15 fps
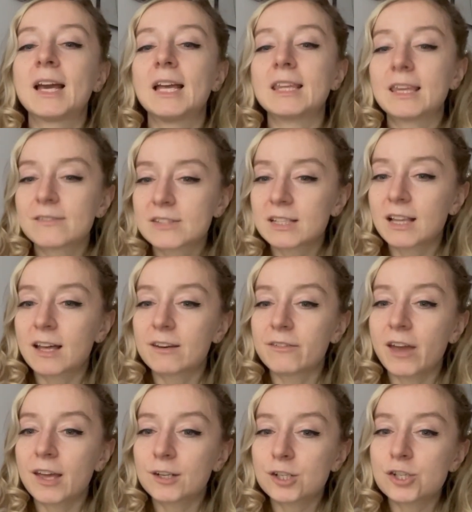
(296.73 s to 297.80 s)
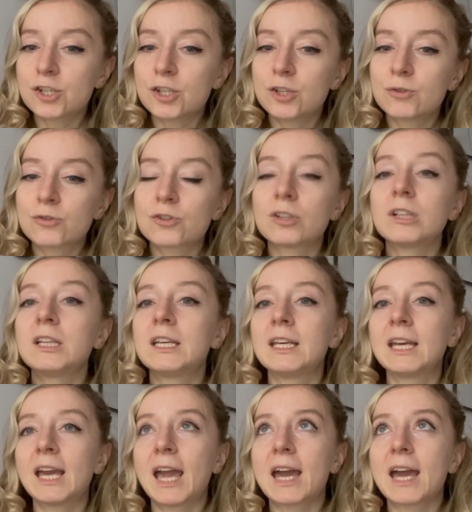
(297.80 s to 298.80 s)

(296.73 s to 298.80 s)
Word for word: It gives a lot of energy usually,